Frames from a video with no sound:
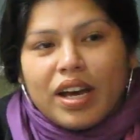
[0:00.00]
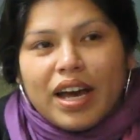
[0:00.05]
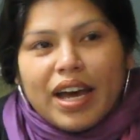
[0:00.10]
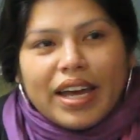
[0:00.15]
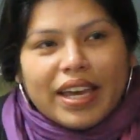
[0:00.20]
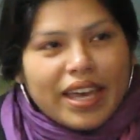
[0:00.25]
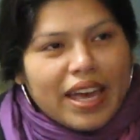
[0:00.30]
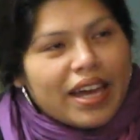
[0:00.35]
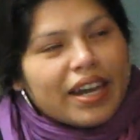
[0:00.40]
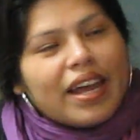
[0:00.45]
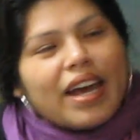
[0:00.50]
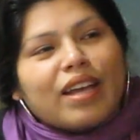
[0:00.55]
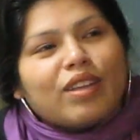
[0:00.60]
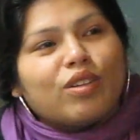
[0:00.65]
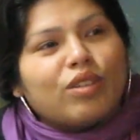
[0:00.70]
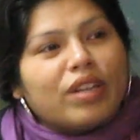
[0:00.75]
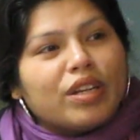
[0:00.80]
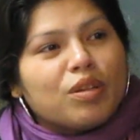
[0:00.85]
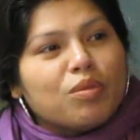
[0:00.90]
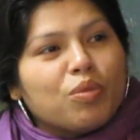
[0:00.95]
I can't
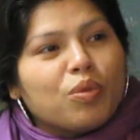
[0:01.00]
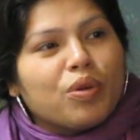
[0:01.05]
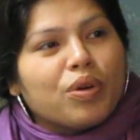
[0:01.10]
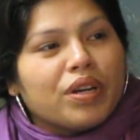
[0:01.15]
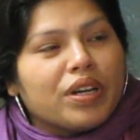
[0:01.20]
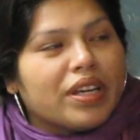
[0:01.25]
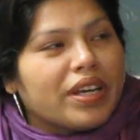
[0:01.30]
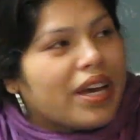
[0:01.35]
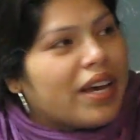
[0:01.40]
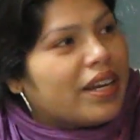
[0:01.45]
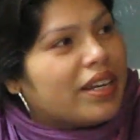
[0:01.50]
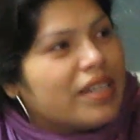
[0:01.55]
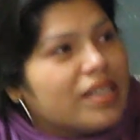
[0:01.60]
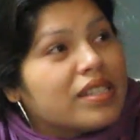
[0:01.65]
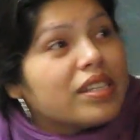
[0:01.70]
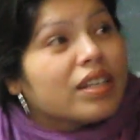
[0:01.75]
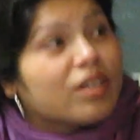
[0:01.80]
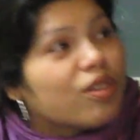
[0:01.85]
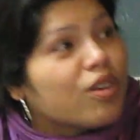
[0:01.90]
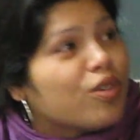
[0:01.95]
handle it anymore, and yet He's
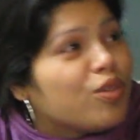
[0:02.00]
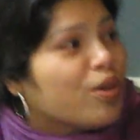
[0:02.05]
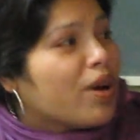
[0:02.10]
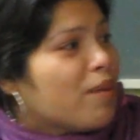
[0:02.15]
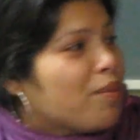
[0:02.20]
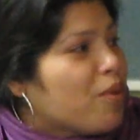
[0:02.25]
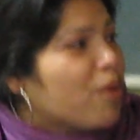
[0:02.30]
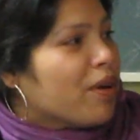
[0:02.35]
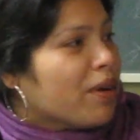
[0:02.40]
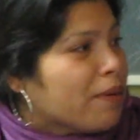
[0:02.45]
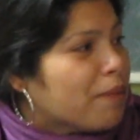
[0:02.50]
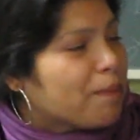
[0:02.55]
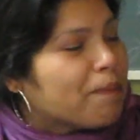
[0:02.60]
like, no, you got more.